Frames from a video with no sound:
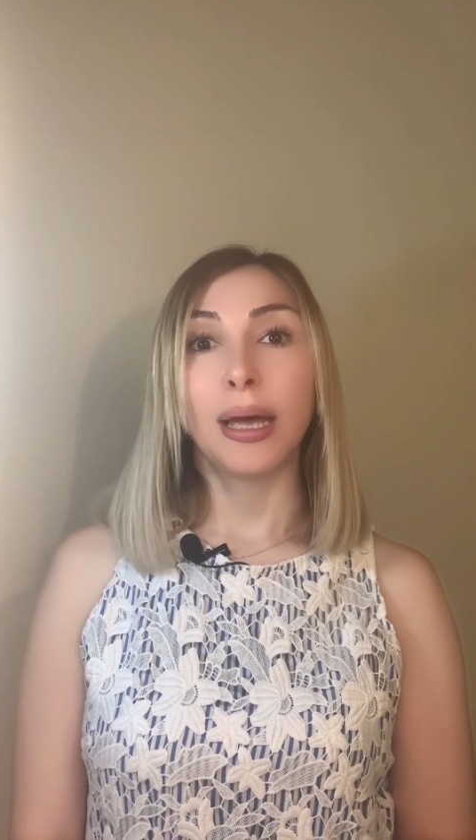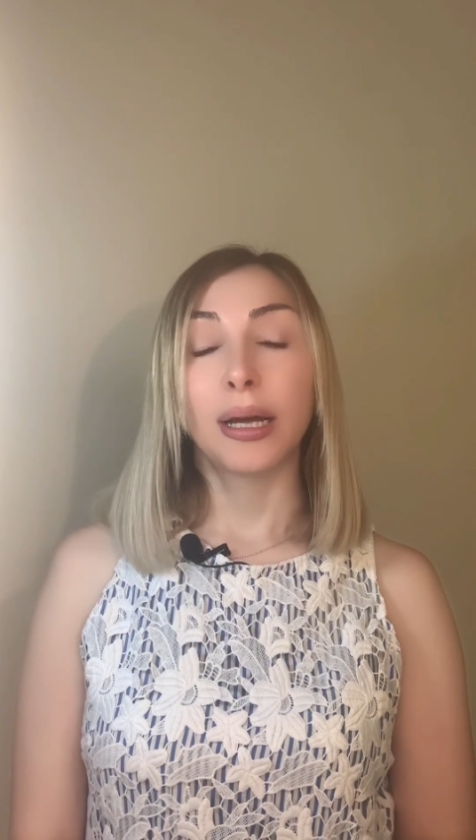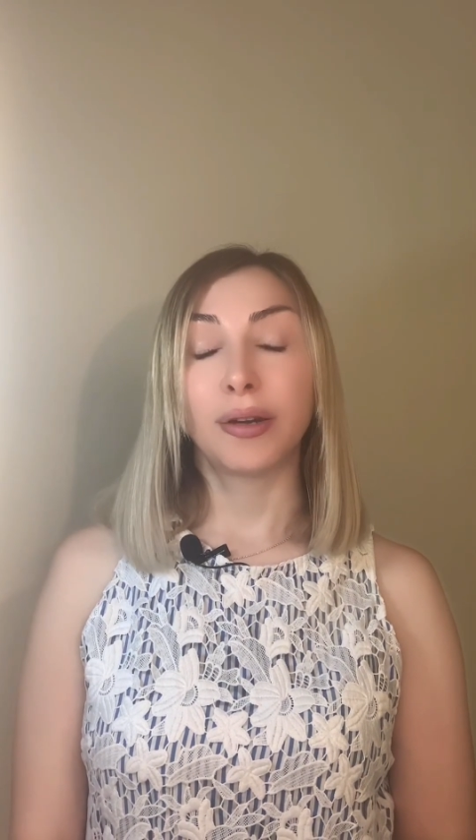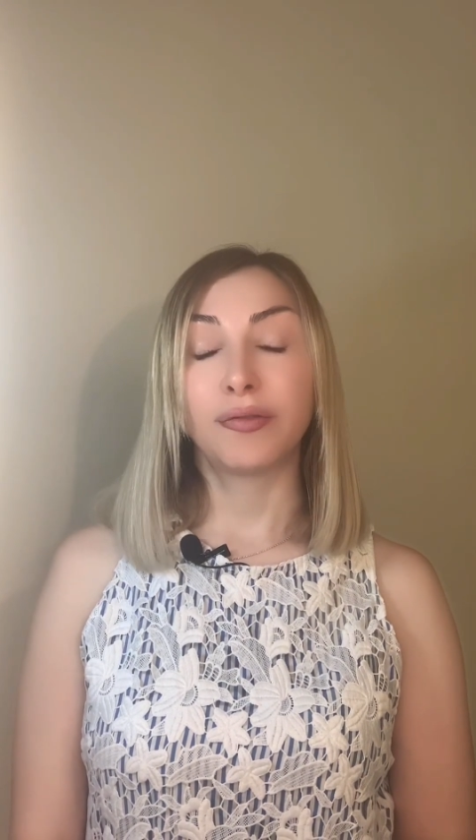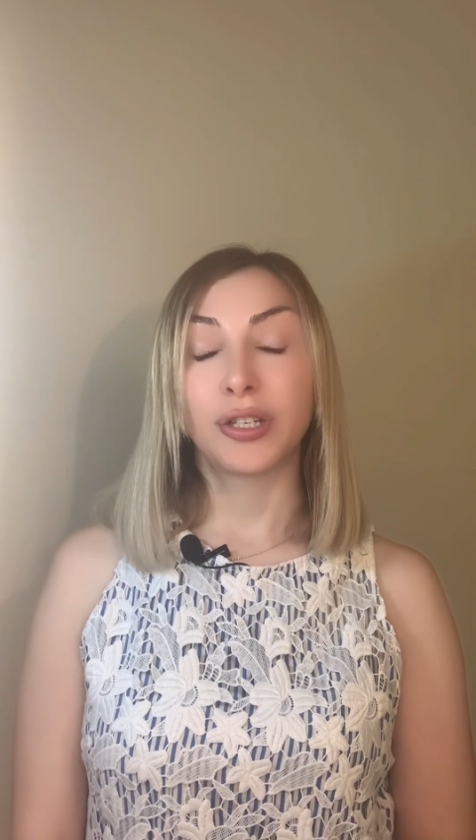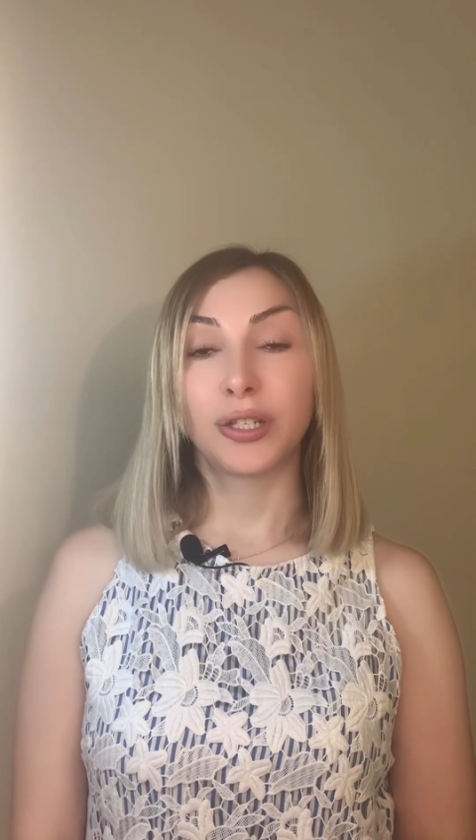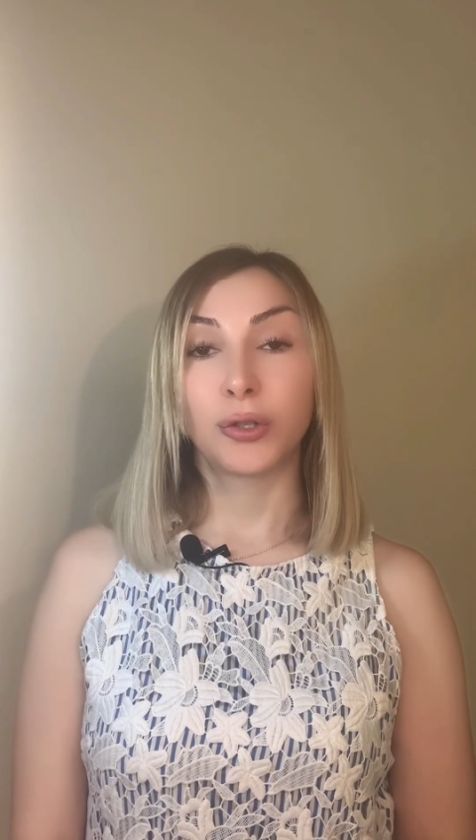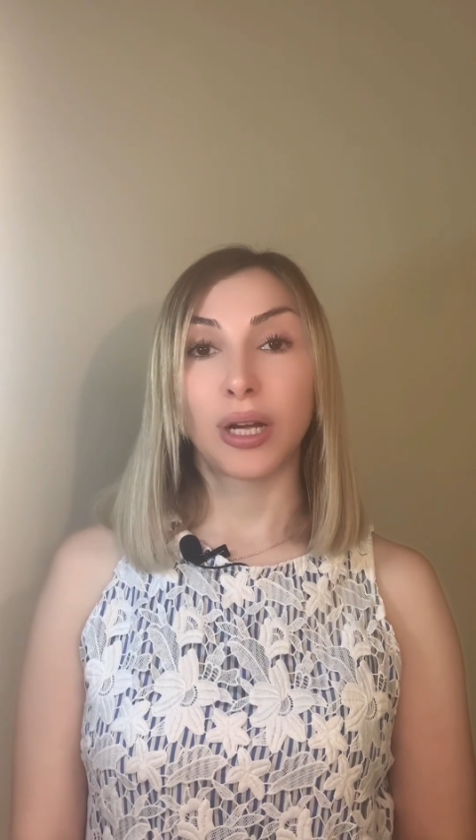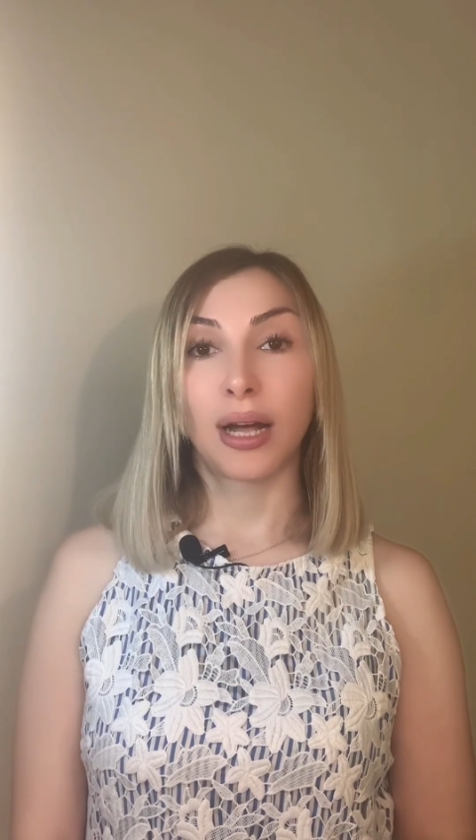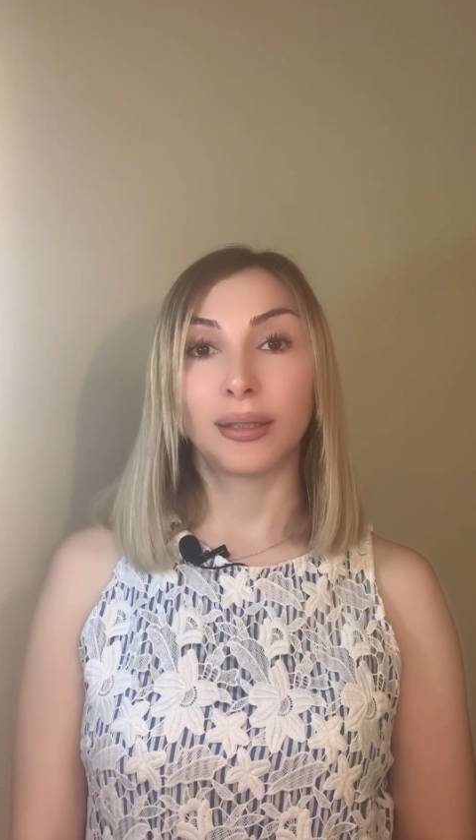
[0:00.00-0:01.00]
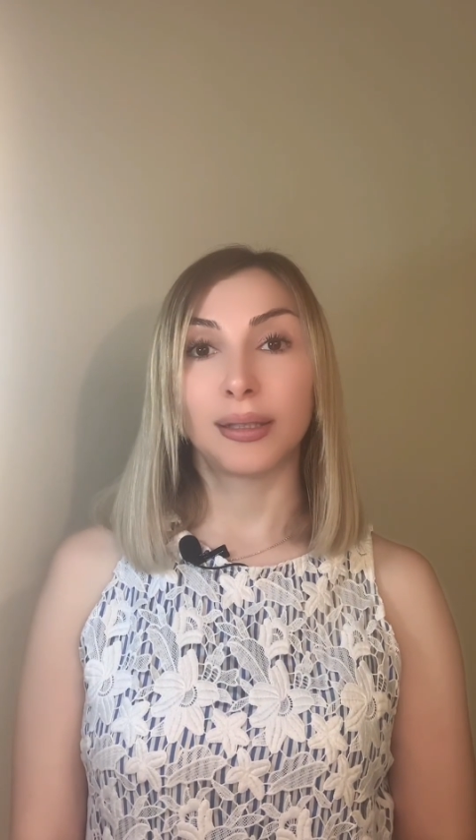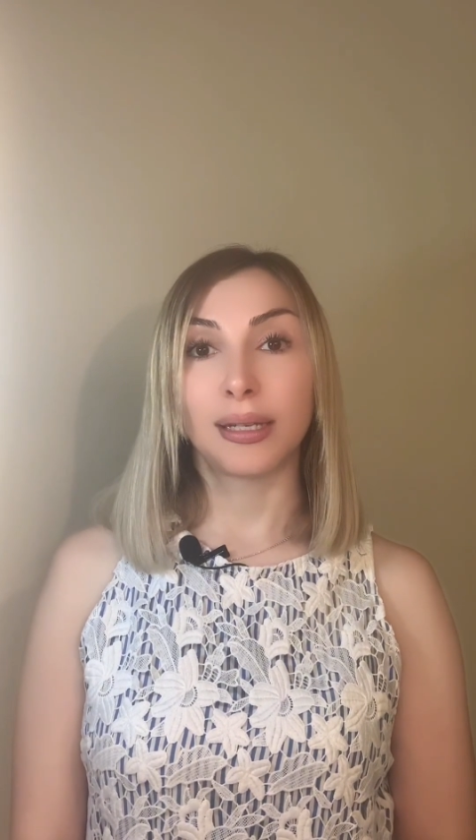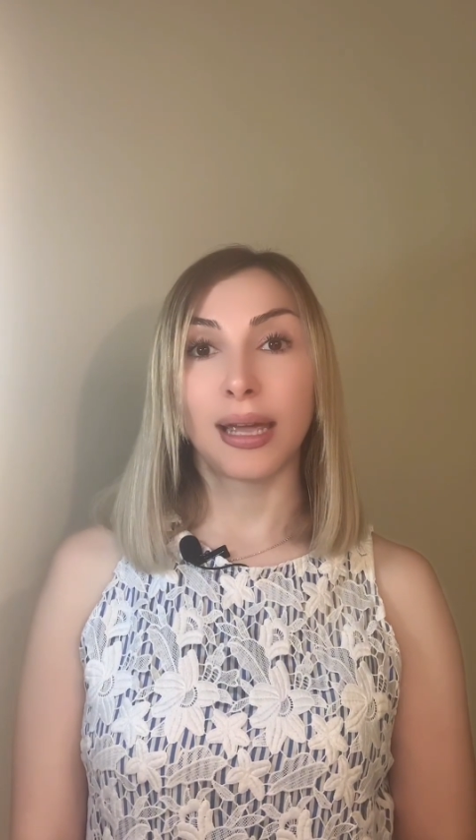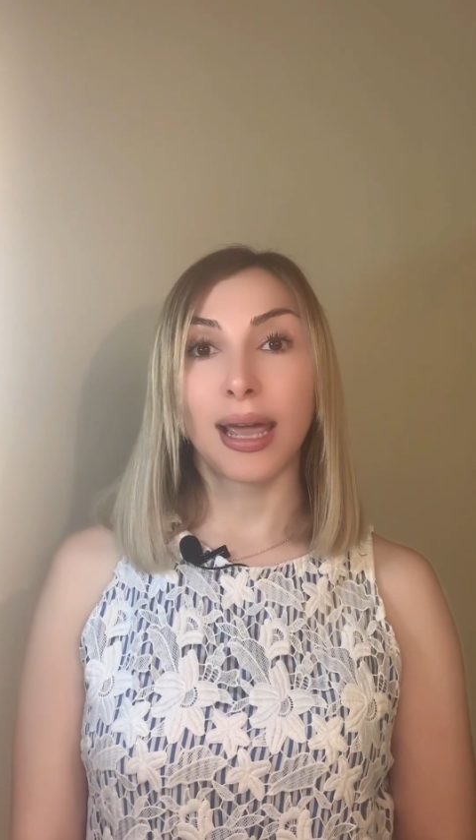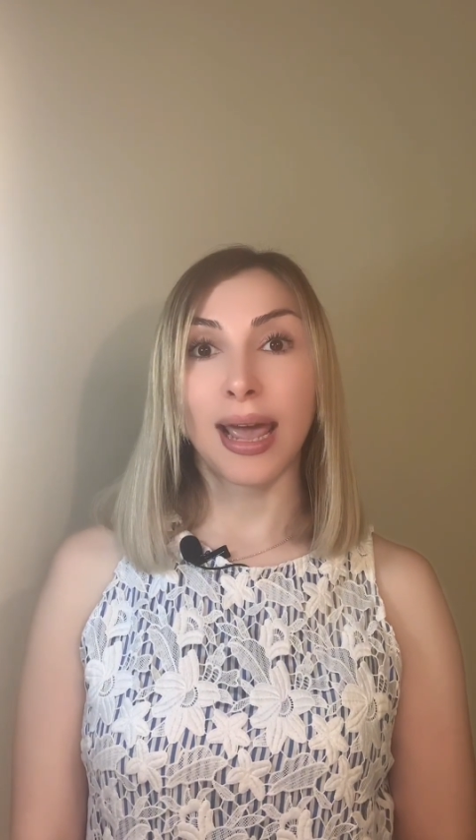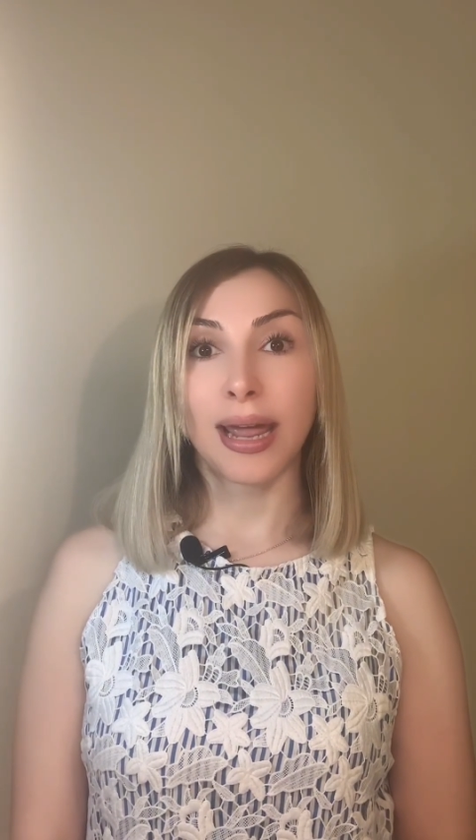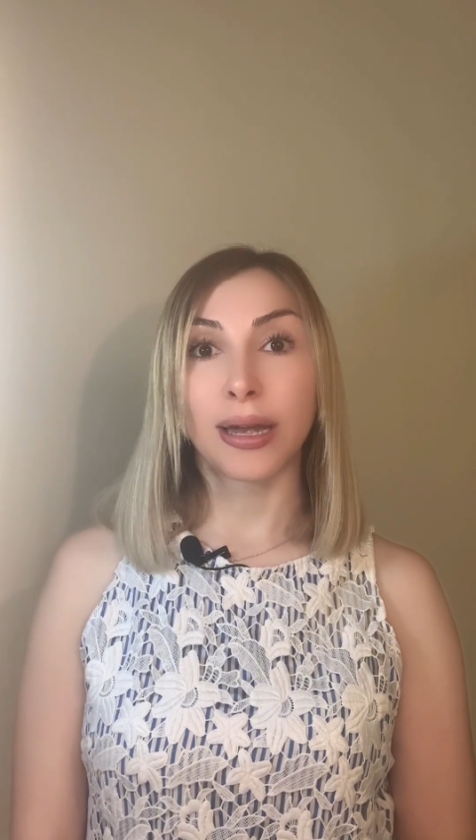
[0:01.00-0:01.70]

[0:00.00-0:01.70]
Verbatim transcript: Confidentiality and